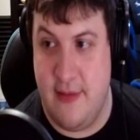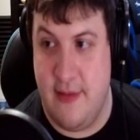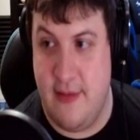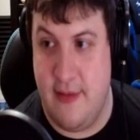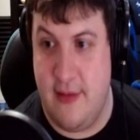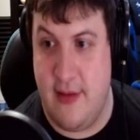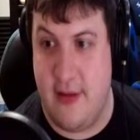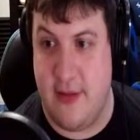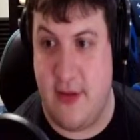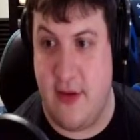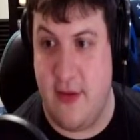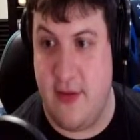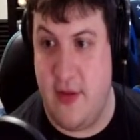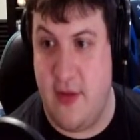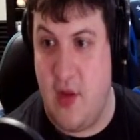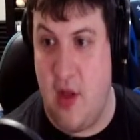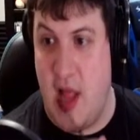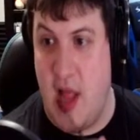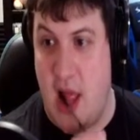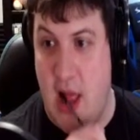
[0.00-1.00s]
As long as
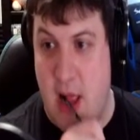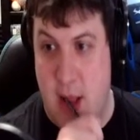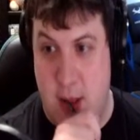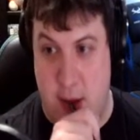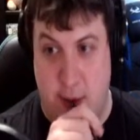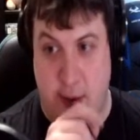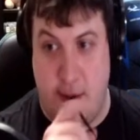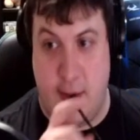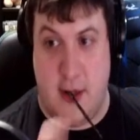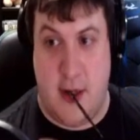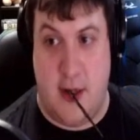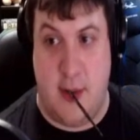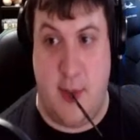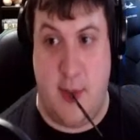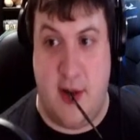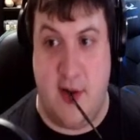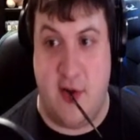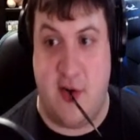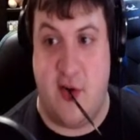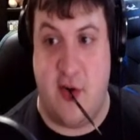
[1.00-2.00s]
you don't call
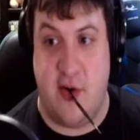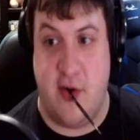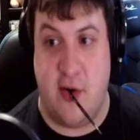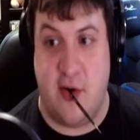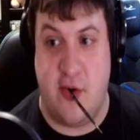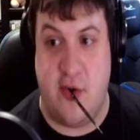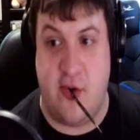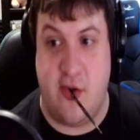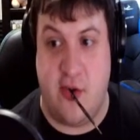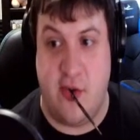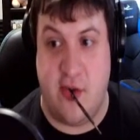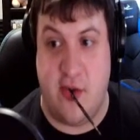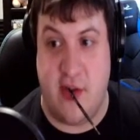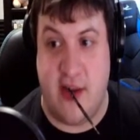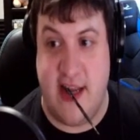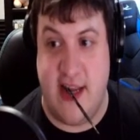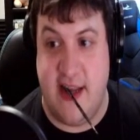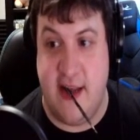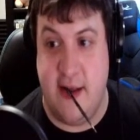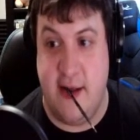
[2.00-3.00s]
Monster Hunter
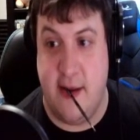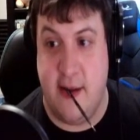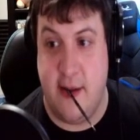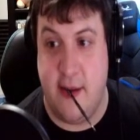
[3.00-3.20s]
Souls-like,